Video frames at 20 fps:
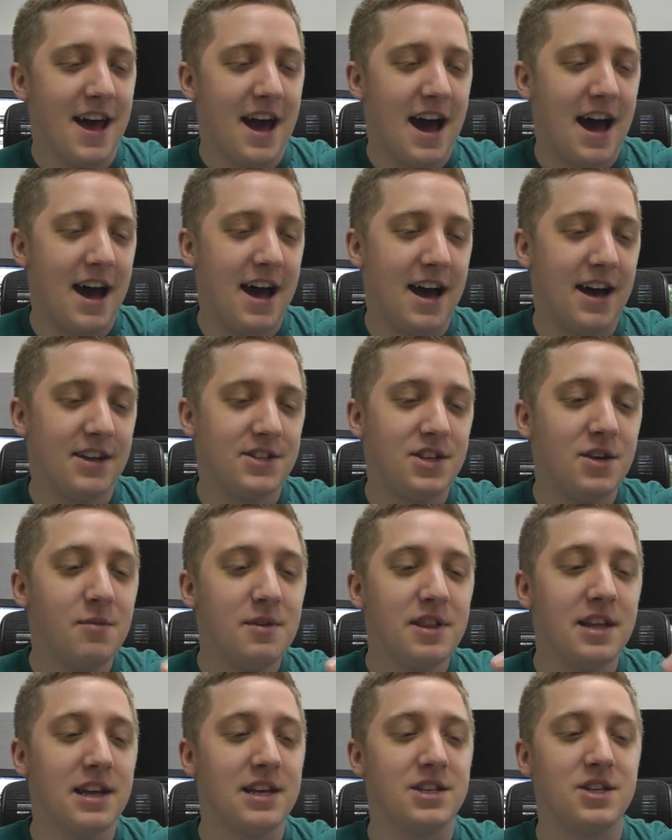To
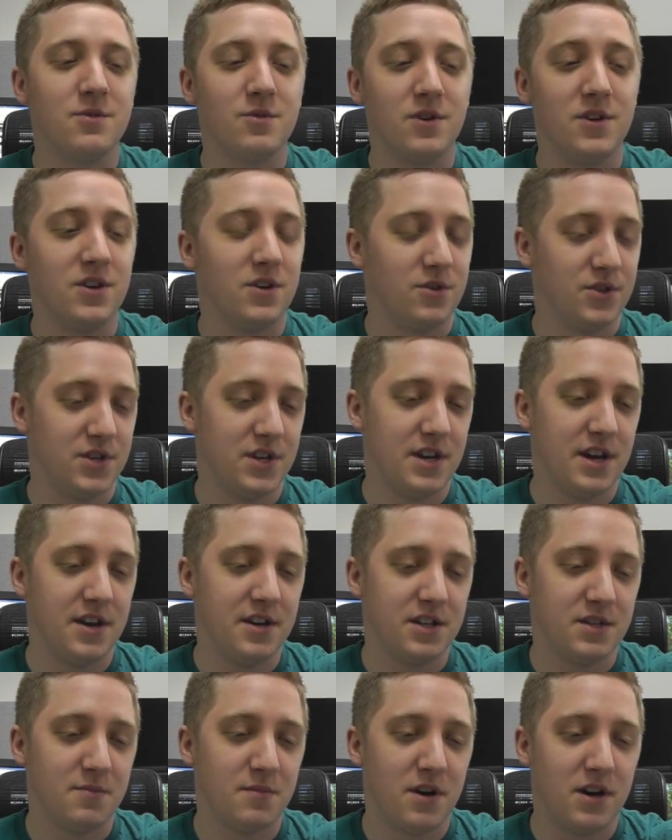In The Littlewood, also known
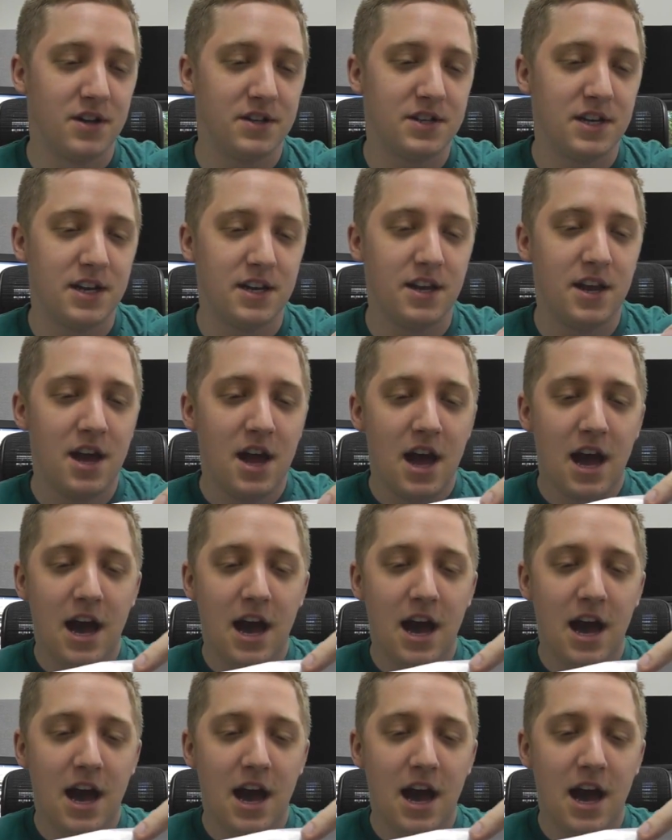as Martin.